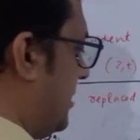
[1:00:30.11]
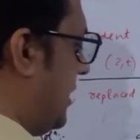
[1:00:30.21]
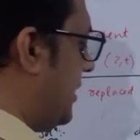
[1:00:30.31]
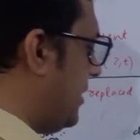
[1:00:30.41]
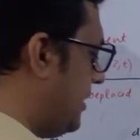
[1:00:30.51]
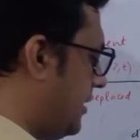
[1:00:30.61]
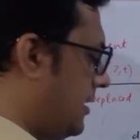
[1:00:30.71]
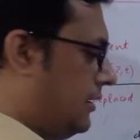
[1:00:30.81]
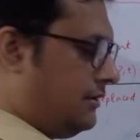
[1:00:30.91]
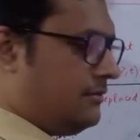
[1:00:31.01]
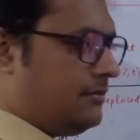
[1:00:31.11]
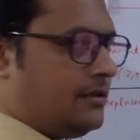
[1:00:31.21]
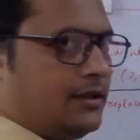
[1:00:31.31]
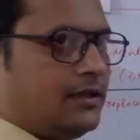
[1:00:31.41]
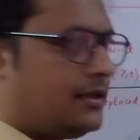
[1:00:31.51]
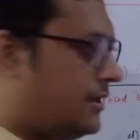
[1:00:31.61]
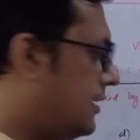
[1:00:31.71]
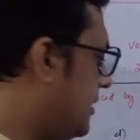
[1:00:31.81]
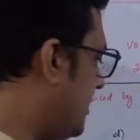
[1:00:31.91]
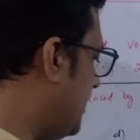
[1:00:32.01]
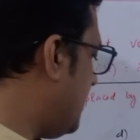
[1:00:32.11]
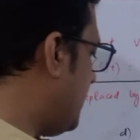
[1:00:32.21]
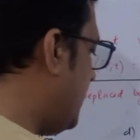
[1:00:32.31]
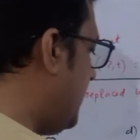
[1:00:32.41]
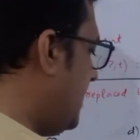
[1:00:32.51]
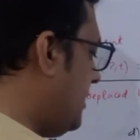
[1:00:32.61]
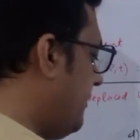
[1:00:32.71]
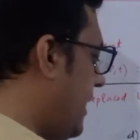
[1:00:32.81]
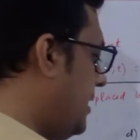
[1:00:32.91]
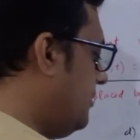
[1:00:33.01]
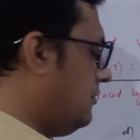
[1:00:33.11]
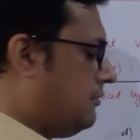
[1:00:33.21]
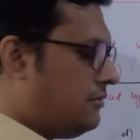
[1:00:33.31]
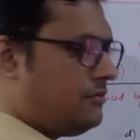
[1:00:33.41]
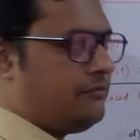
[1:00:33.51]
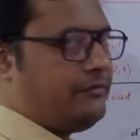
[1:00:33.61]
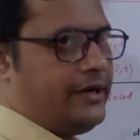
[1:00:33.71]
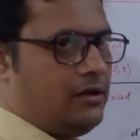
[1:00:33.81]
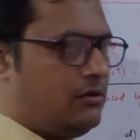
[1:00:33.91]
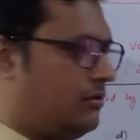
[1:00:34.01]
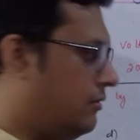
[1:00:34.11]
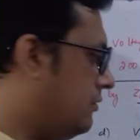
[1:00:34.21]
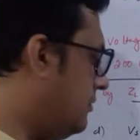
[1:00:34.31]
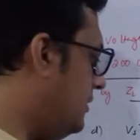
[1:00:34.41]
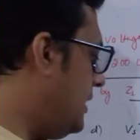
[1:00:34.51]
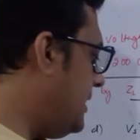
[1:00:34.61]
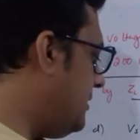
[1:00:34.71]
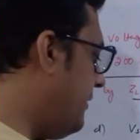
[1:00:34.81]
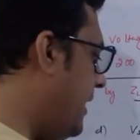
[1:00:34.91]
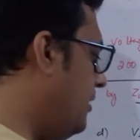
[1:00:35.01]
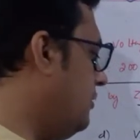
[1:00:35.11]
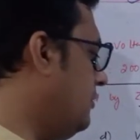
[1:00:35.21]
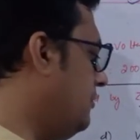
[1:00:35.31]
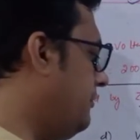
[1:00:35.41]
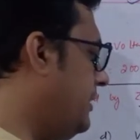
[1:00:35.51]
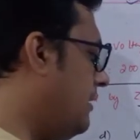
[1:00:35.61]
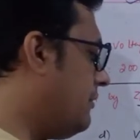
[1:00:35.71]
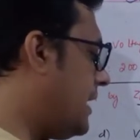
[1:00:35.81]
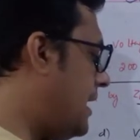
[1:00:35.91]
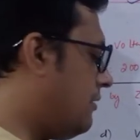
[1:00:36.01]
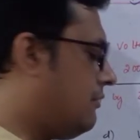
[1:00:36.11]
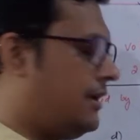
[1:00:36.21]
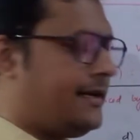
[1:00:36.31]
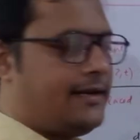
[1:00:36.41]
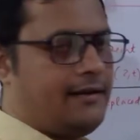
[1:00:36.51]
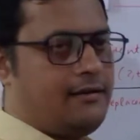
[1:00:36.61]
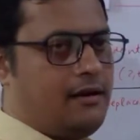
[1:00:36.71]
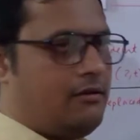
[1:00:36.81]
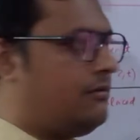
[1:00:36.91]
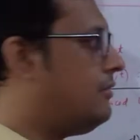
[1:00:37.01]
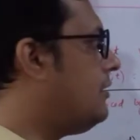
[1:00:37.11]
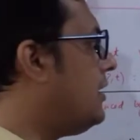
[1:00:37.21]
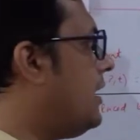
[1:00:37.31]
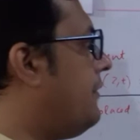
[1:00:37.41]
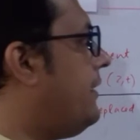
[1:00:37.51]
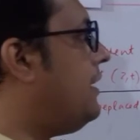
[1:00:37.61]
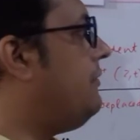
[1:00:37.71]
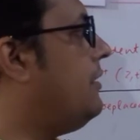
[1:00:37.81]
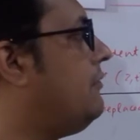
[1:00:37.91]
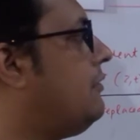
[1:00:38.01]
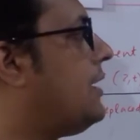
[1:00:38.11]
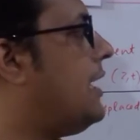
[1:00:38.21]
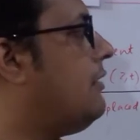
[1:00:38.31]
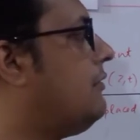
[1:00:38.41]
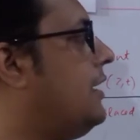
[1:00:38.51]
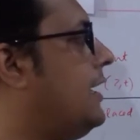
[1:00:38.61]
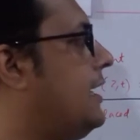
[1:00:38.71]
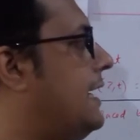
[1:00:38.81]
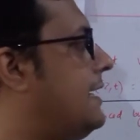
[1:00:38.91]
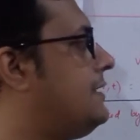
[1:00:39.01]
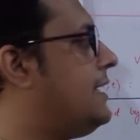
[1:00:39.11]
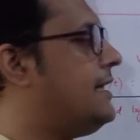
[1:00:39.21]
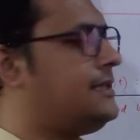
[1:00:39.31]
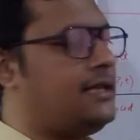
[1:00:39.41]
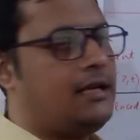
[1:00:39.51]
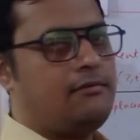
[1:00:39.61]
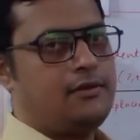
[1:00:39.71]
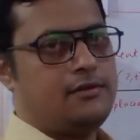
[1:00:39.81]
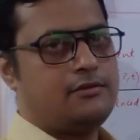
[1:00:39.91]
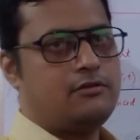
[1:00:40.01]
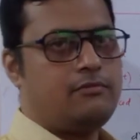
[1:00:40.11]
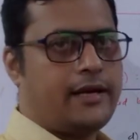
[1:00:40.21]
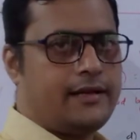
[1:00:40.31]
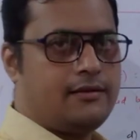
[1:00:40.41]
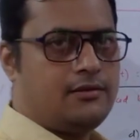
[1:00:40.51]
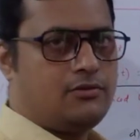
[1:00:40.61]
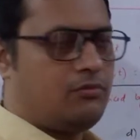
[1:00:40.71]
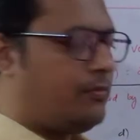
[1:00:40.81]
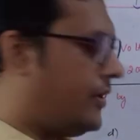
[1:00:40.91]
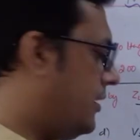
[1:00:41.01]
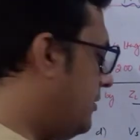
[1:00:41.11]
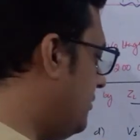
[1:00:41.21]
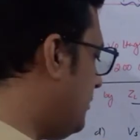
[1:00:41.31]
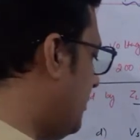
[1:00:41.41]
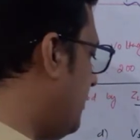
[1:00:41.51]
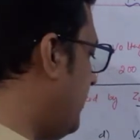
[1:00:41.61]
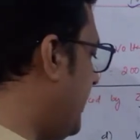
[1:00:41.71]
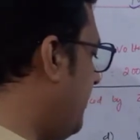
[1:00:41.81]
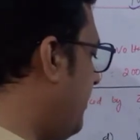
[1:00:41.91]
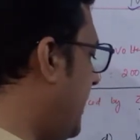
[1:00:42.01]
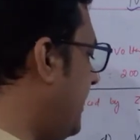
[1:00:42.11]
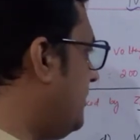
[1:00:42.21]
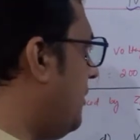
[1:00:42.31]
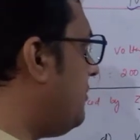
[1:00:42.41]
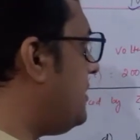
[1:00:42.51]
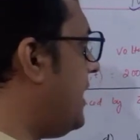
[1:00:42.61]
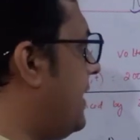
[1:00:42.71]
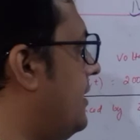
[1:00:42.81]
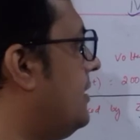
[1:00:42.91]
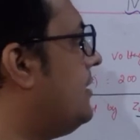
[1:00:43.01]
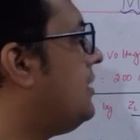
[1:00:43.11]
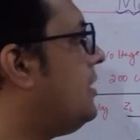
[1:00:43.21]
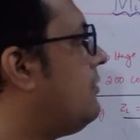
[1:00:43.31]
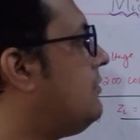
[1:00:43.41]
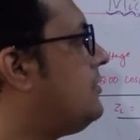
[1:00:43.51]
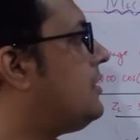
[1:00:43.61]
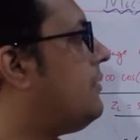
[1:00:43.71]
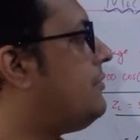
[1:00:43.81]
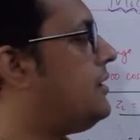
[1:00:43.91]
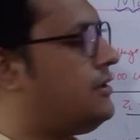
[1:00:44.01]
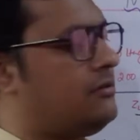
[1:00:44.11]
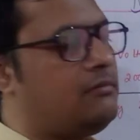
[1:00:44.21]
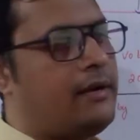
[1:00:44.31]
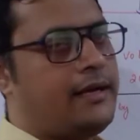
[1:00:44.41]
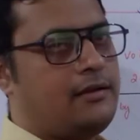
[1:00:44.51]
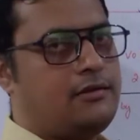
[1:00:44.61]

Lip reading: z. Done. This value we know, this value we have calculated now. Where we have to calculate? At z is equals to minus 2.2. So in place of z, you have to substitute minus